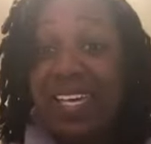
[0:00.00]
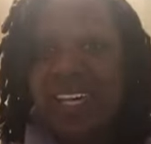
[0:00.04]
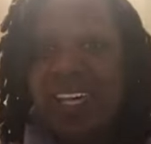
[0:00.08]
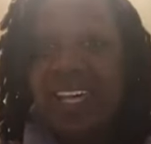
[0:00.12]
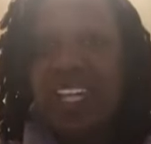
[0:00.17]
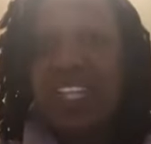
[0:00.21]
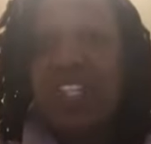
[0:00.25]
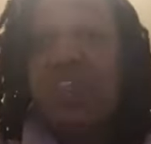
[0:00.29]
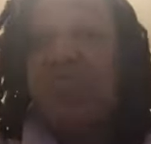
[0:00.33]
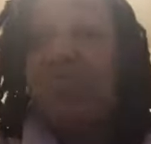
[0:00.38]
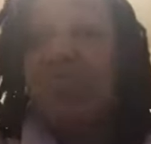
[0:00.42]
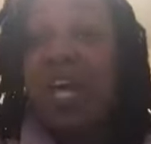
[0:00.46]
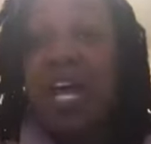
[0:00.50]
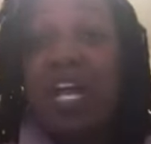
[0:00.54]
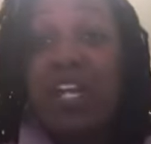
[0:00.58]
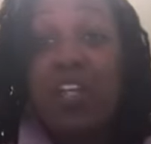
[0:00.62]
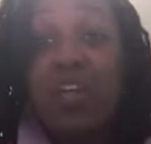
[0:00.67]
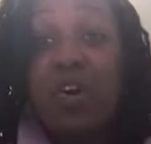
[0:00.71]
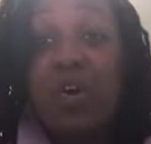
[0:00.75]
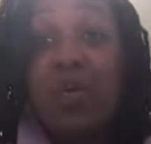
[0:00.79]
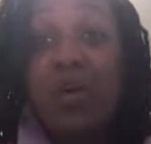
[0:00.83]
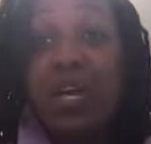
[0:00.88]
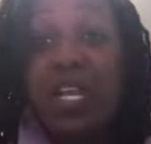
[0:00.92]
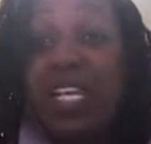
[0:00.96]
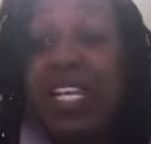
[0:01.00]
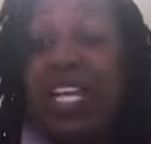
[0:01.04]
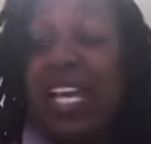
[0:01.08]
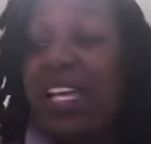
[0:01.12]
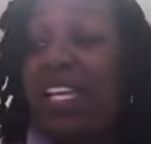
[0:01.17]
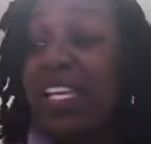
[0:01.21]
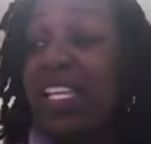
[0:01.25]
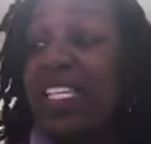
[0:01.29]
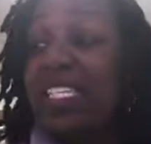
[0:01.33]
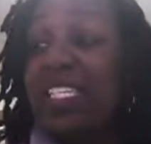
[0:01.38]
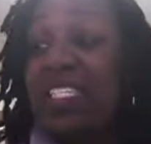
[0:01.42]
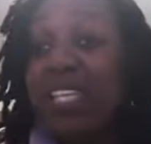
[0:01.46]
and you not know it.
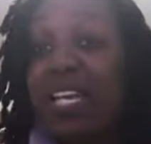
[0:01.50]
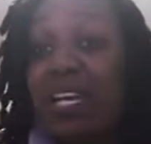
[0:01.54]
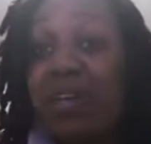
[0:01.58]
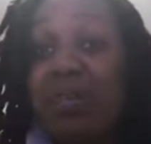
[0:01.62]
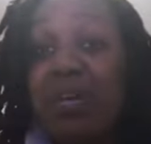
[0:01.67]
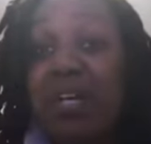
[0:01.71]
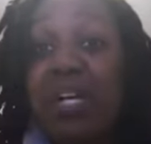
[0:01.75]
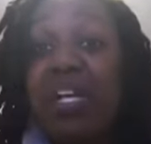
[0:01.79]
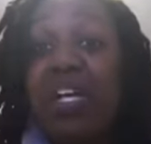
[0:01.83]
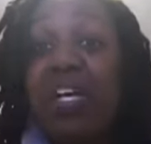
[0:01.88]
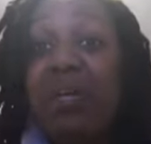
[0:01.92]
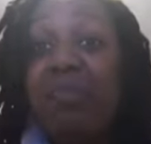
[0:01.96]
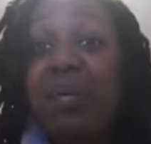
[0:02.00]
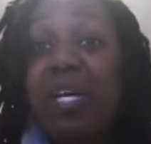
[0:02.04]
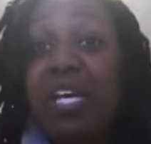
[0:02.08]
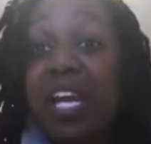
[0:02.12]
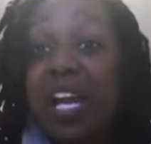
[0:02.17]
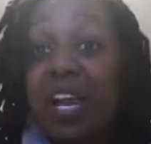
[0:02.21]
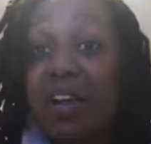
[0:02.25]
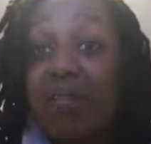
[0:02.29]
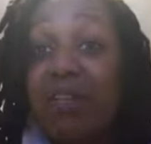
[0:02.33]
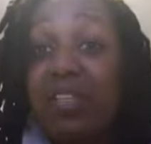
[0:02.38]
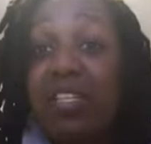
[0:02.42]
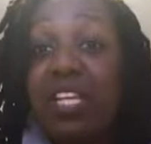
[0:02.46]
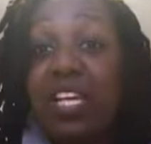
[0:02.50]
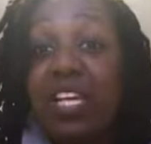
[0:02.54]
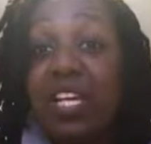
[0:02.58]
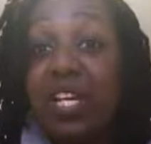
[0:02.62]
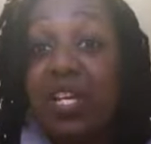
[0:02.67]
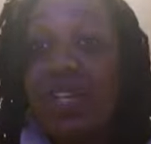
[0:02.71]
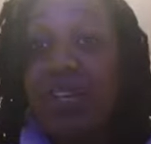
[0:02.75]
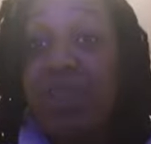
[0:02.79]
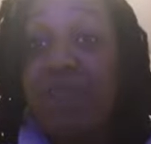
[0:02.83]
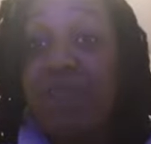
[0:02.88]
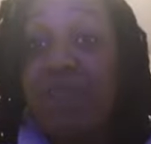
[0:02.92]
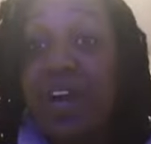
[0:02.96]
They in the same club and everything,
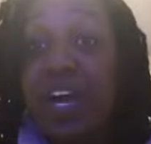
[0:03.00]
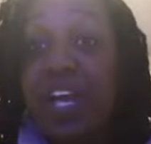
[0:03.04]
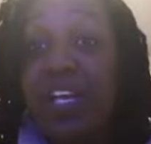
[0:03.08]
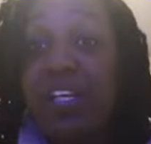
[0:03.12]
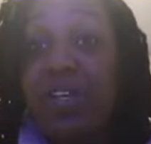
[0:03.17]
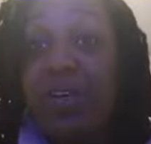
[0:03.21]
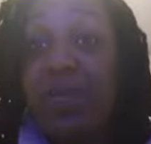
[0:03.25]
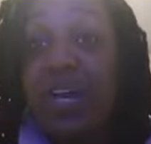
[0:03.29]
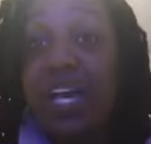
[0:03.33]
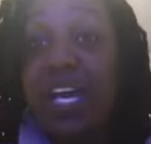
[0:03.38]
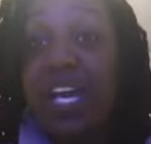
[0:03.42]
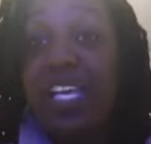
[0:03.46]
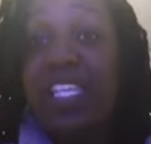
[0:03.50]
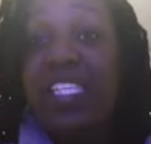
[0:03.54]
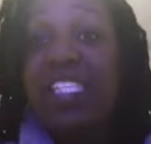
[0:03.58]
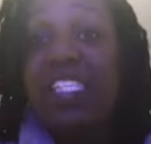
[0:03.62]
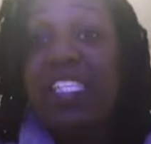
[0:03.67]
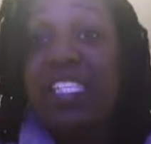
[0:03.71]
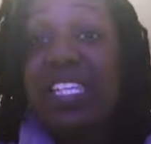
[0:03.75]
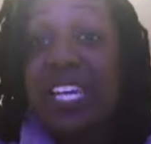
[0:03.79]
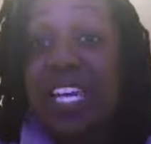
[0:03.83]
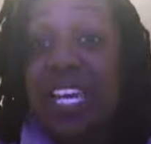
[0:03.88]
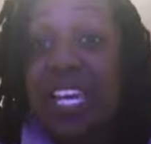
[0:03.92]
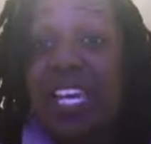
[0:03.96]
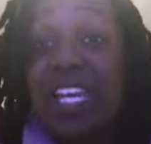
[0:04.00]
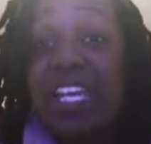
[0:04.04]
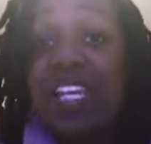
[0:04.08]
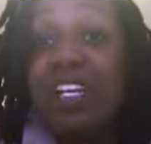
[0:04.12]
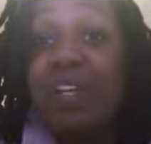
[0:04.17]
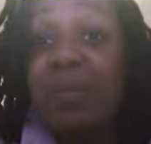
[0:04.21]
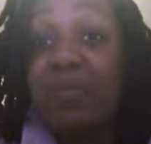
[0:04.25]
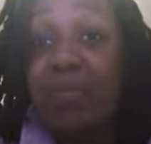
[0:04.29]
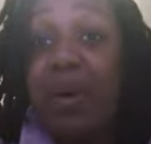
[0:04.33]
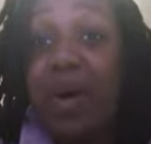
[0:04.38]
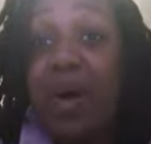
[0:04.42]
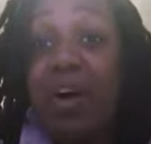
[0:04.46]
and you find your ass dead
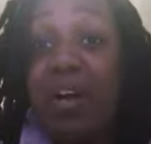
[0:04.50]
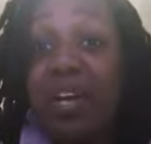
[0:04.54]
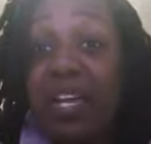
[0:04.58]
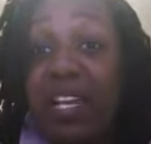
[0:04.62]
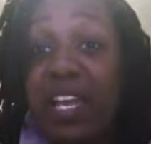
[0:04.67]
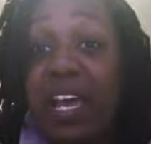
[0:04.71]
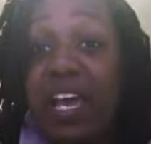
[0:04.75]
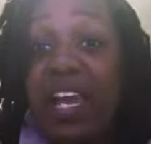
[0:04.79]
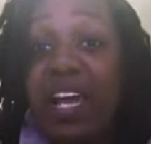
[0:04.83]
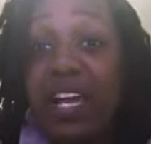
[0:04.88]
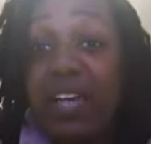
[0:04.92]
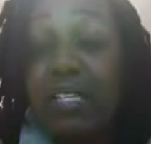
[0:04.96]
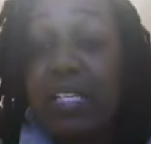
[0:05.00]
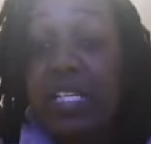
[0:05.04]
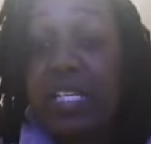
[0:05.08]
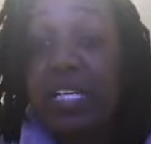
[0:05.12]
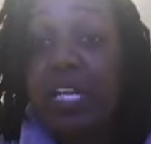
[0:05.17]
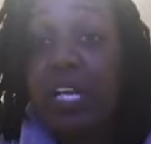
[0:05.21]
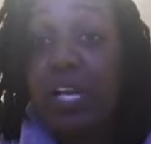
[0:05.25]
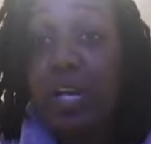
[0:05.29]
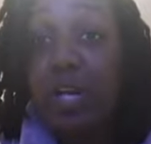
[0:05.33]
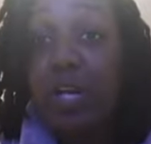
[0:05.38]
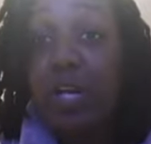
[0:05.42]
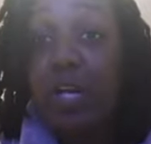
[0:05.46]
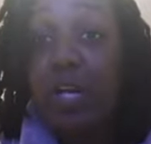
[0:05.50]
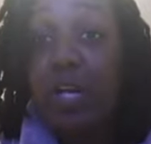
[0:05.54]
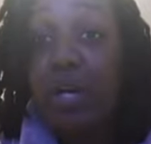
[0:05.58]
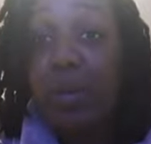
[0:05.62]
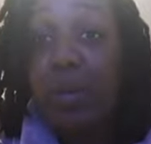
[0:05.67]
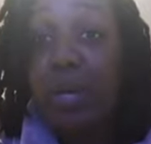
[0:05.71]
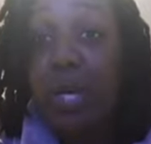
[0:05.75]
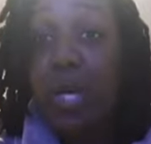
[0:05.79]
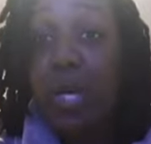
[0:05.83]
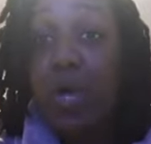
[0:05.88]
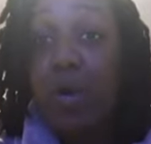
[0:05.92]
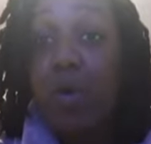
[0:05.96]
in the parking lot after the
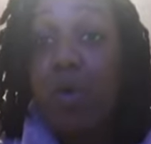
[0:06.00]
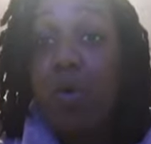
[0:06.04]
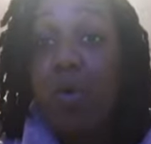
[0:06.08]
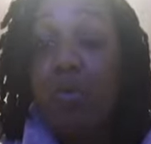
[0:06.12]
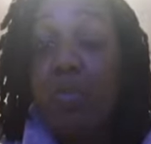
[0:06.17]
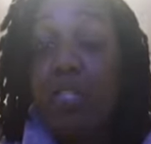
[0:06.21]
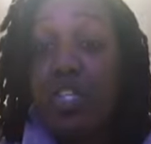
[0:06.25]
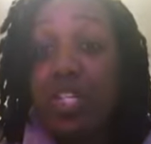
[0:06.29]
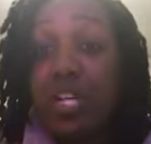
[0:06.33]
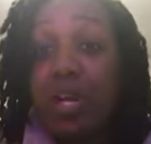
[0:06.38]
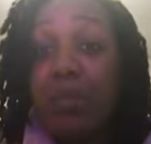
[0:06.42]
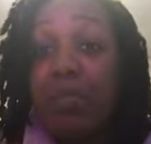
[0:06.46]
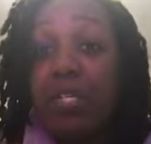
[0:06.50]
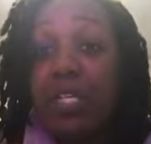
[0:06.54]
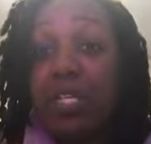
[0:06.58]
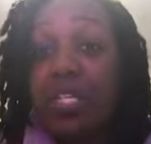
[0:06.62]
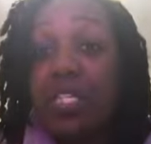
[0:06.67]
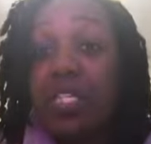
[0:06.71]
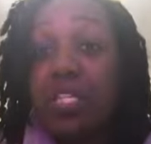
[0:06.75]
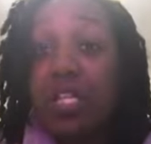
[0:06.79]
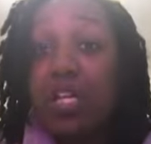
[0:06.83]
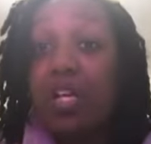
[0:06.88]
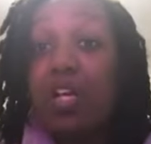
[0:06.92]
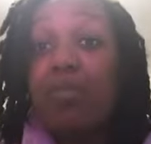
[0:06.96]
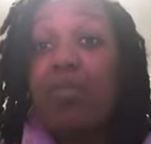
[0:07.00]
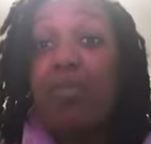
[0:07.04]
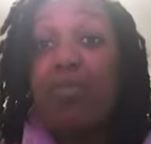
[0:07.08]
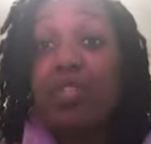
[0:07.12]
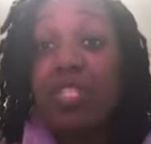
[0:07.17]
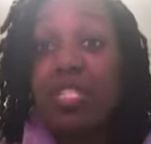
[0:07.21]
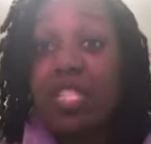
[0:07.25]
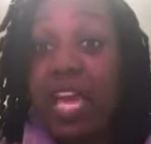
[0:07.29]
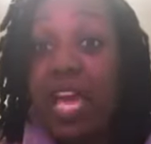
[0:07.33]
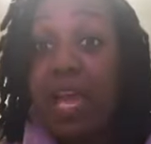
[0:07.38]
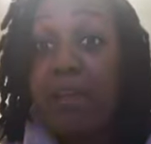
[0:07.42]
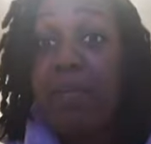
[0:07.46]
club, or jumped in this club, or
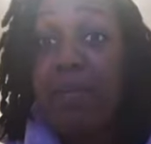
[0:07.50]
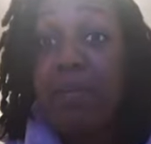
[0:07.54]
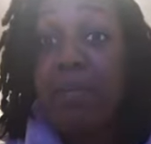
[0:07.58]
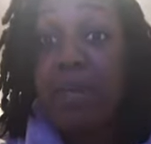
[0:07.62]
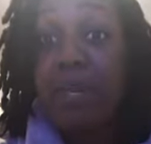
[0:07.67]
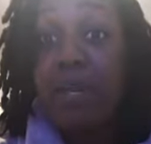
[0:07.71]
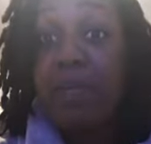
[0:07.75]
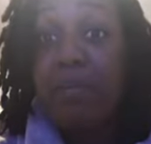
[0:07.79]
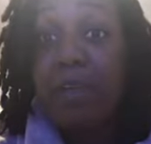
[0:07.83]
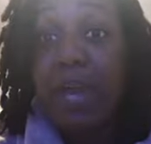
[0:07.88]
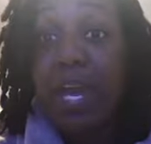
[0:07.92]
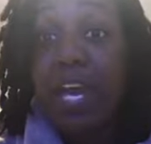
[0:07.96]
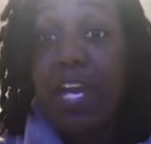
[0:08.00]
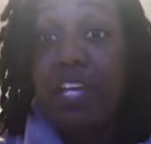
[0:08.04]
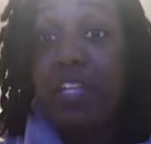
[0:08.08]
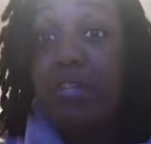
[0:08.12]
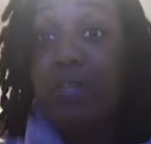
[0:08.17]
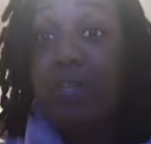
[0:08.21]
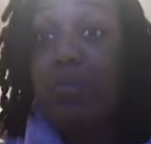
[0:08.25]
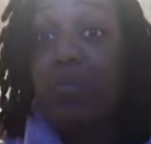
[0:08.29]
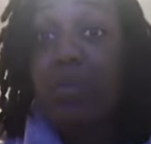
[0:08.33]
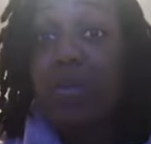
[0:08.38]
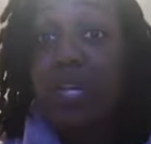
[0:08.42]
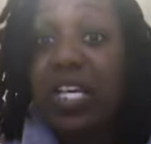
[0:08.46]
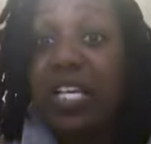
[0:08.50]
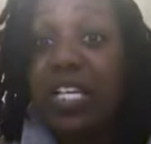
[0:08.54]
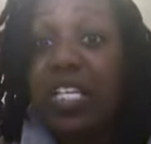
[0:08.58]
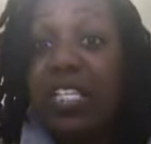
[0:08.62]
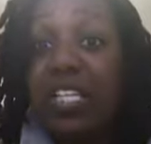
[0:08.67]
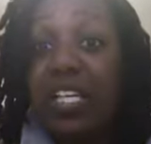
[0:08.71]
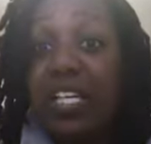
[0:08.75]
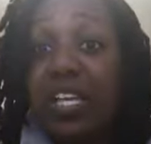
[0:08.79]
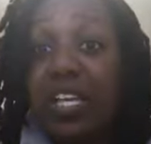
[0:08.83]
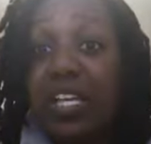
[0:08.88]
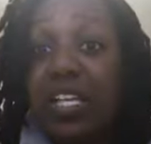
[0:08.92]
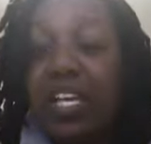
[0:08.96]
stabbed up in the bathroom, or
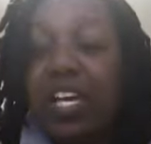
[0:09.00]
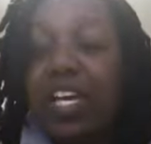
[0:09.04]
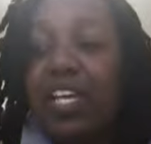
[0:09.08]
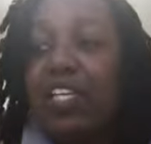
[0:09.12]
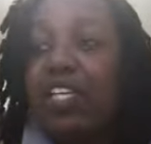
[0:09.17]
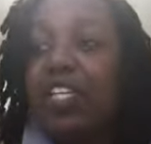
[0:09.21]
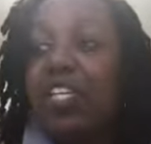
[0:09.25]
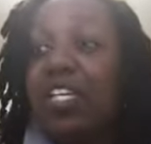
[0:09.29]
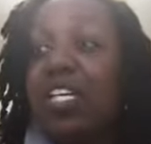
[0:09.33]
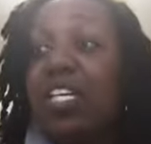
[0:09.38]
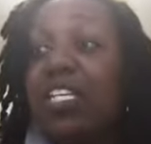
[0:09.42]
anything like that.